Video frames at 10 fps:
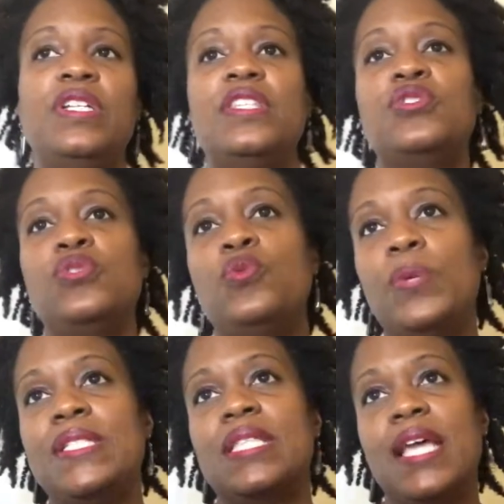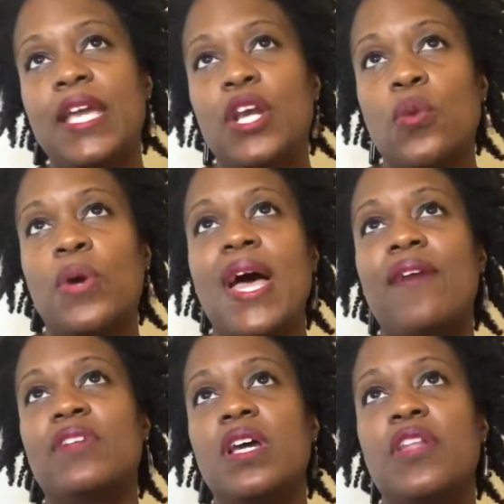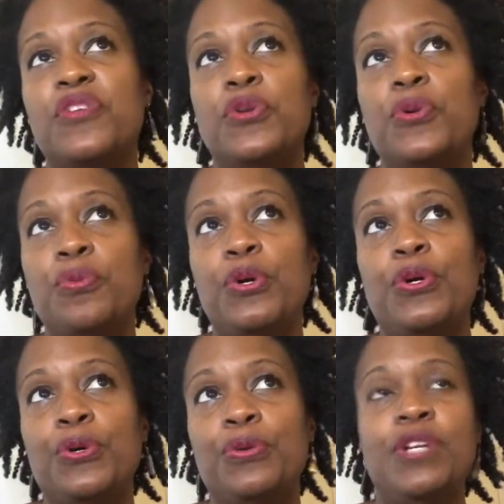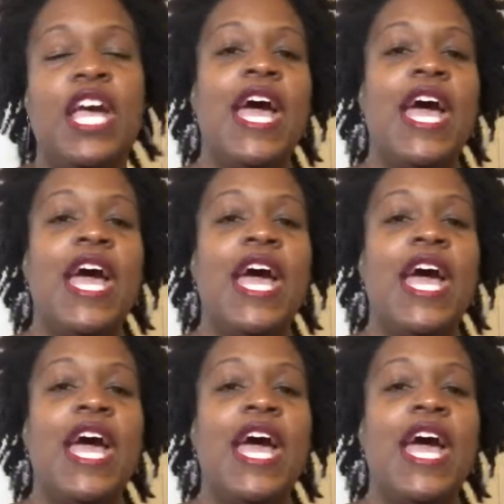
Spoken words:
and 2 weeks later we'll have another new moon.